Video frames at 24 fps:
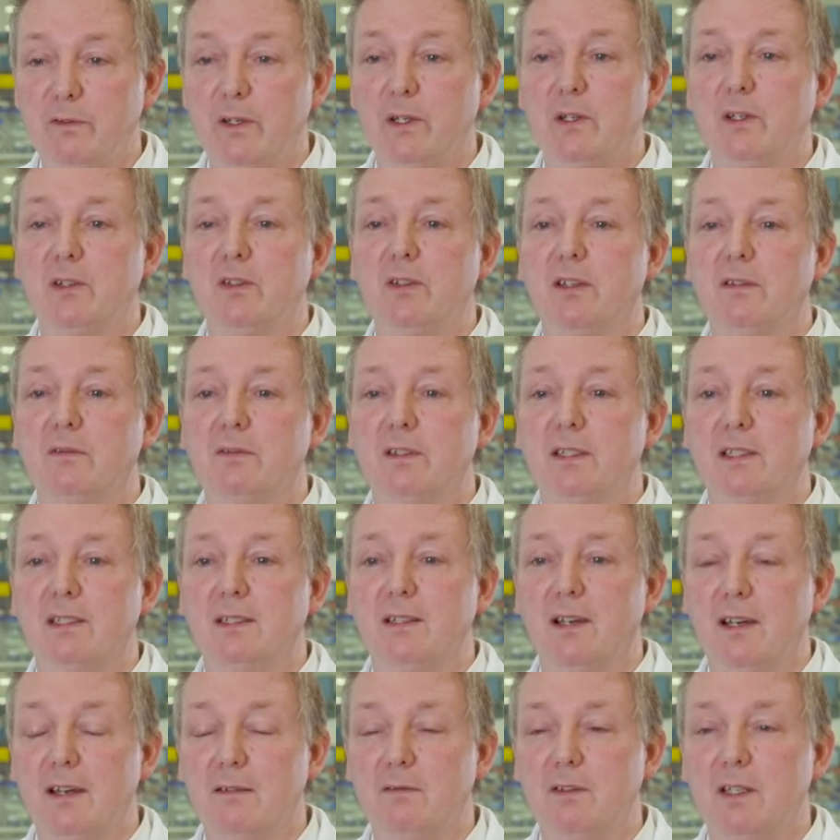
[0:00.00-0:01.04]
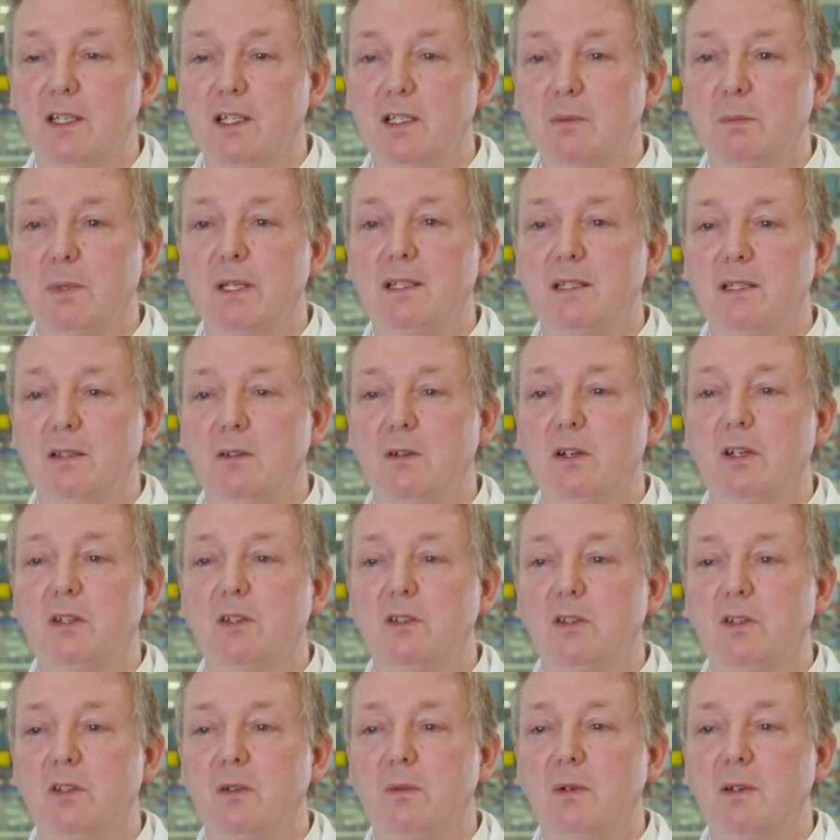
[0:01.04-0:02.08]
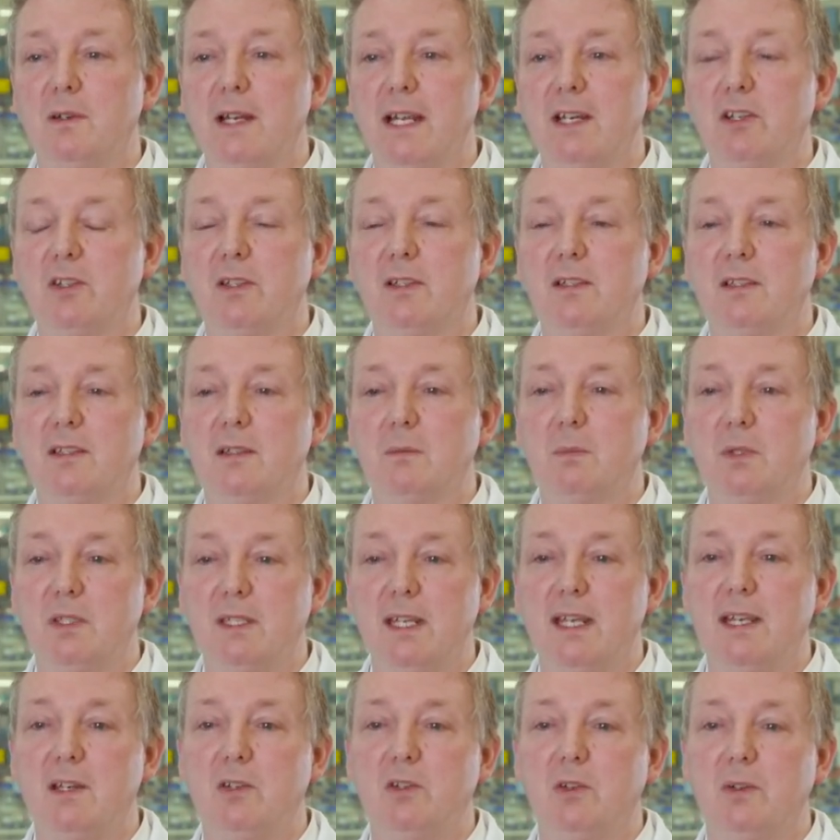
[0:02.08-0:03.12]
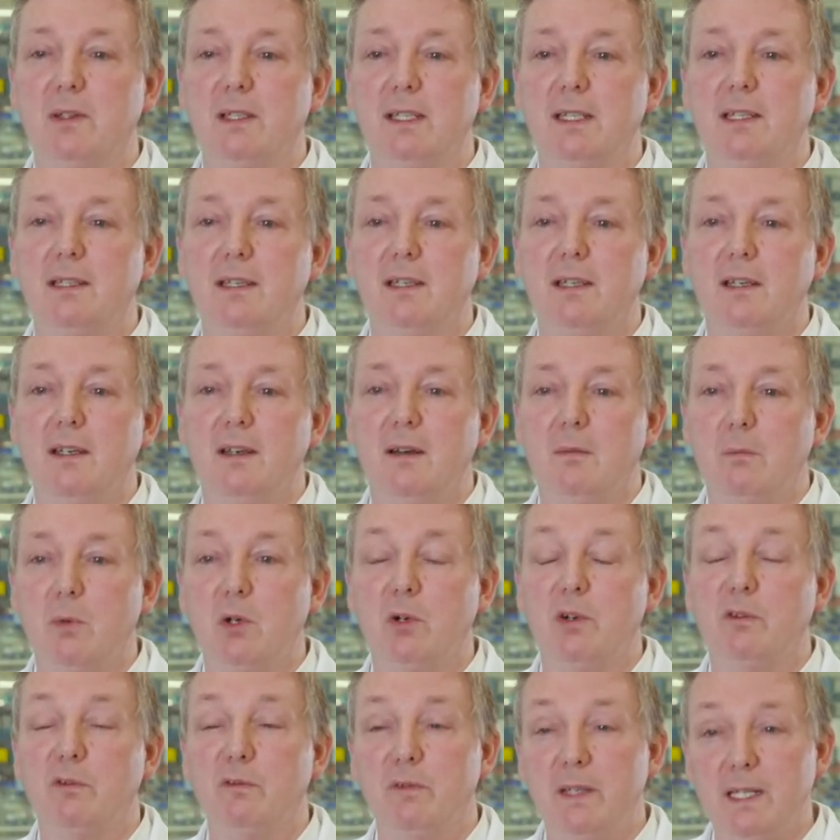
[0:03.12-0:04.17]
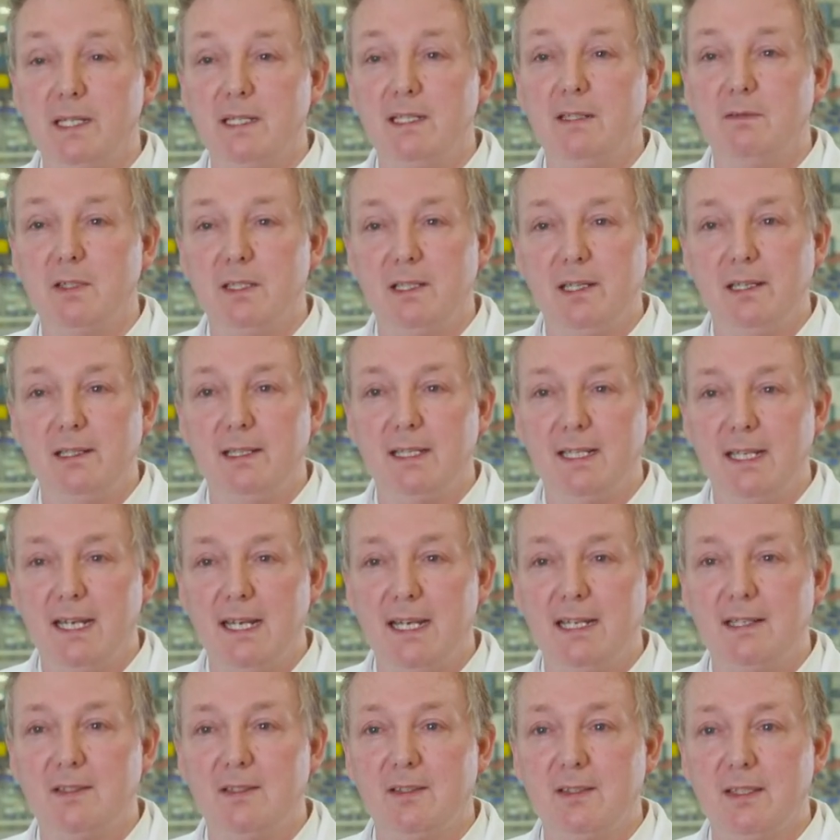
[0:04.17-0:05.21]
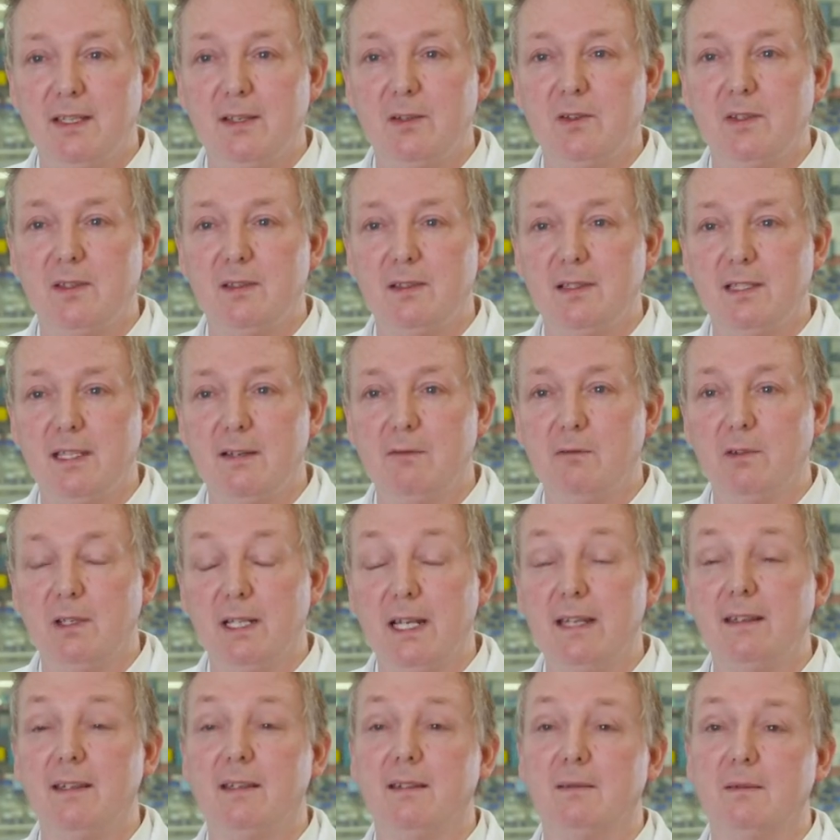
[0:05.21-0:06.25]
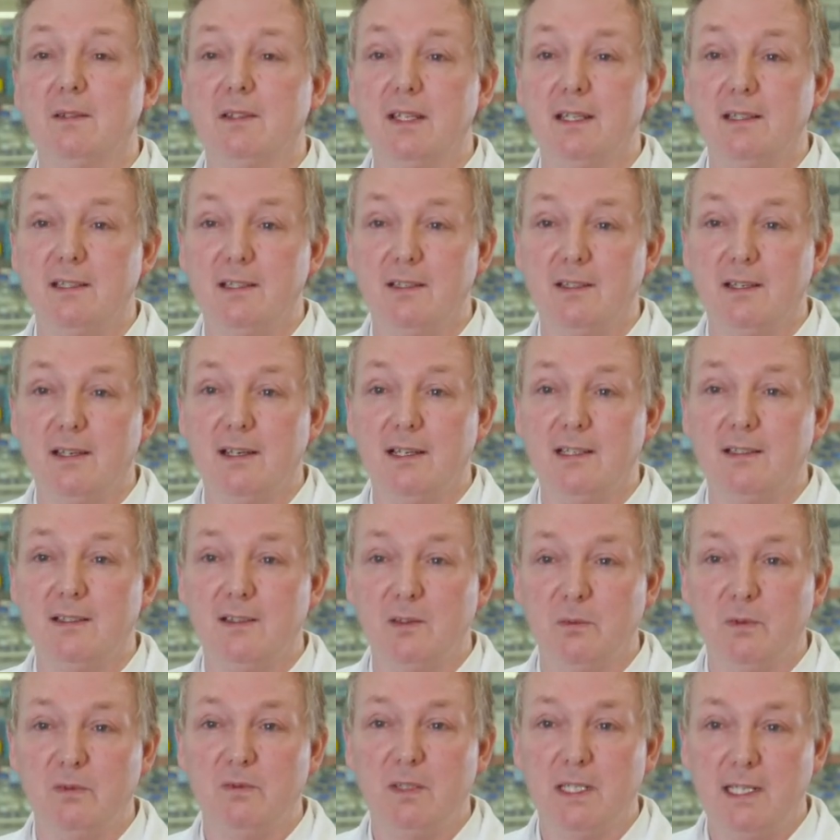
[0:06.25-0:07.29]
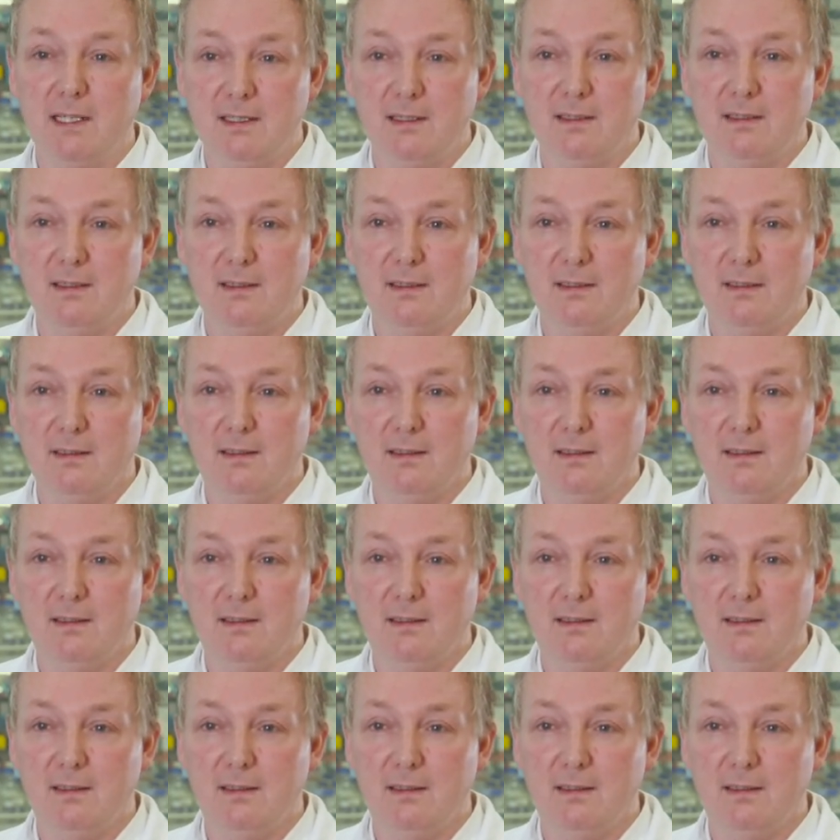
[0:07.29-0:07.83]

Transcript: Photosoft and IVX-P02 are actually substantially more effective at killing cancer cells than several other sensitizers we've tested.